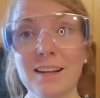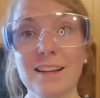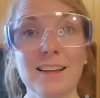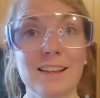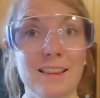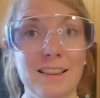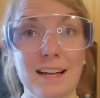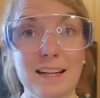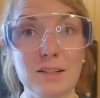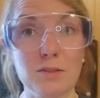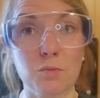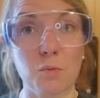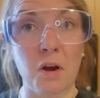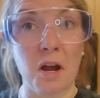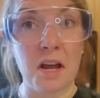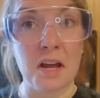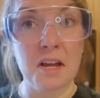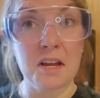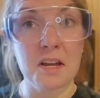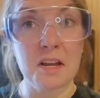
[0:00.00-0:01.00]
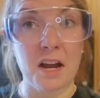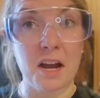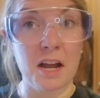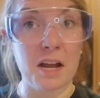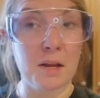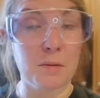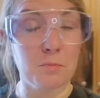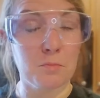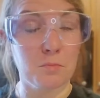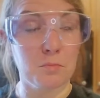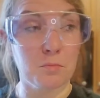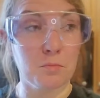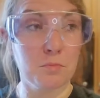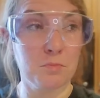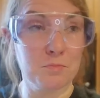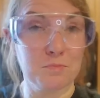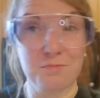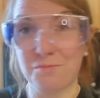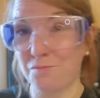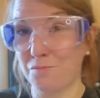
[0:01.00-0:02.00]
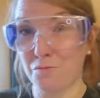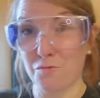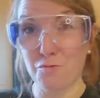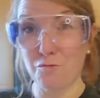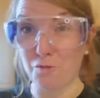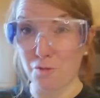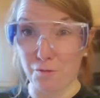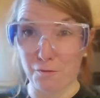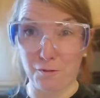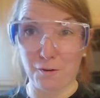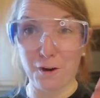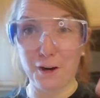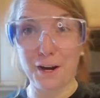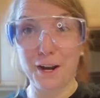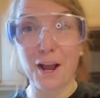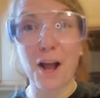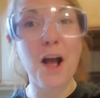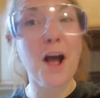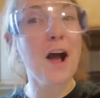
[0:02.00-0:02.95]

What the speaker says: That's why I'm referring